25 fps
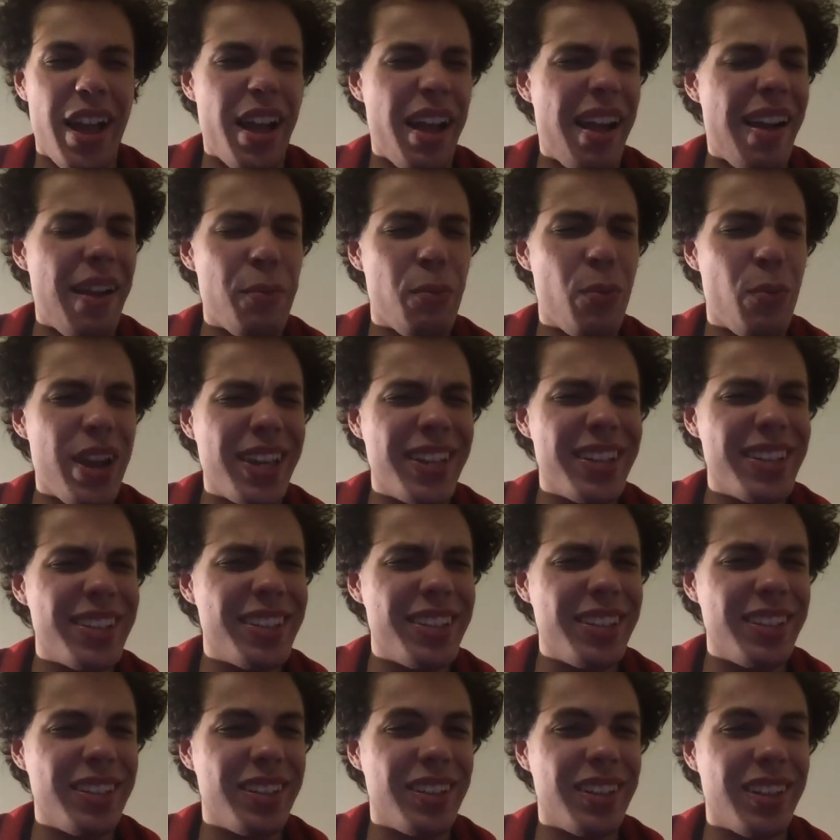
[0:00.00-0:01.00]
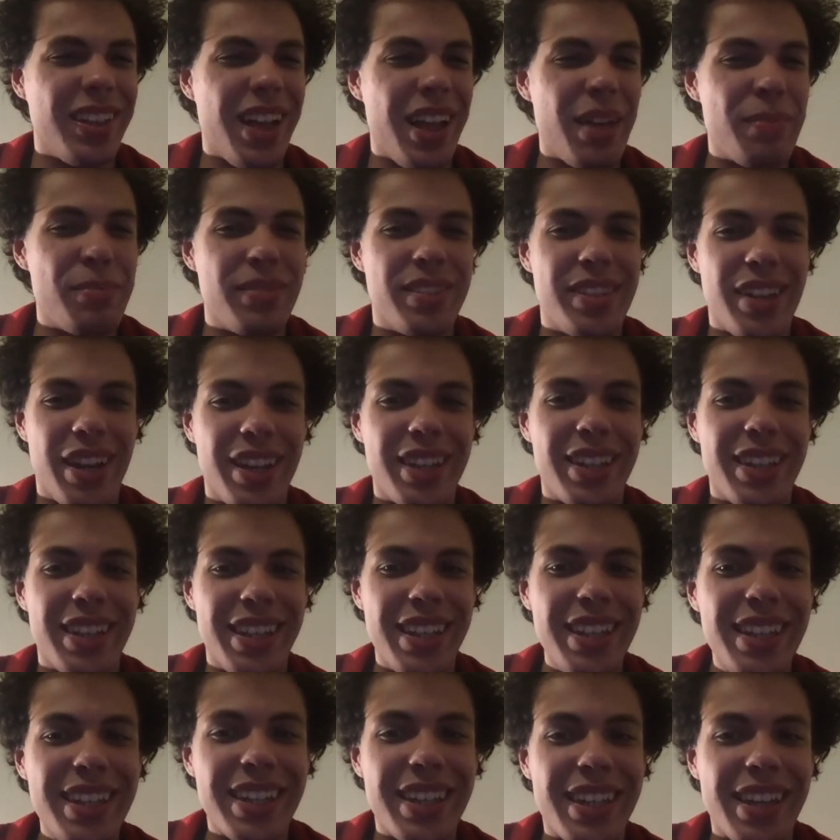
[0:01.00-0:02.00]
I wait until I'm done
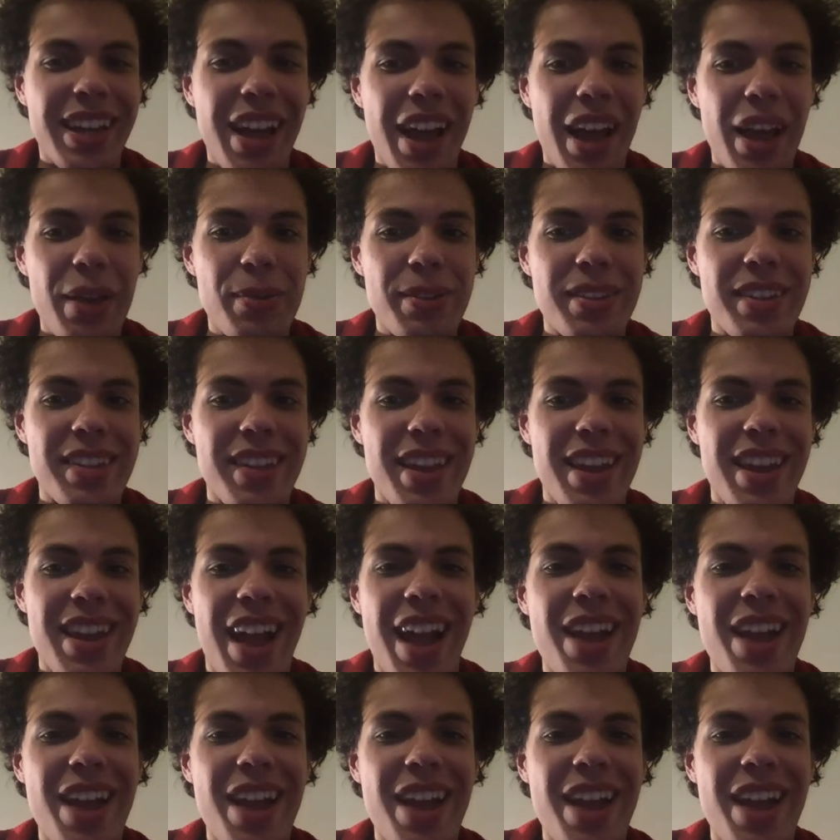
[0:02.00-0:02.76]
eating, I would say.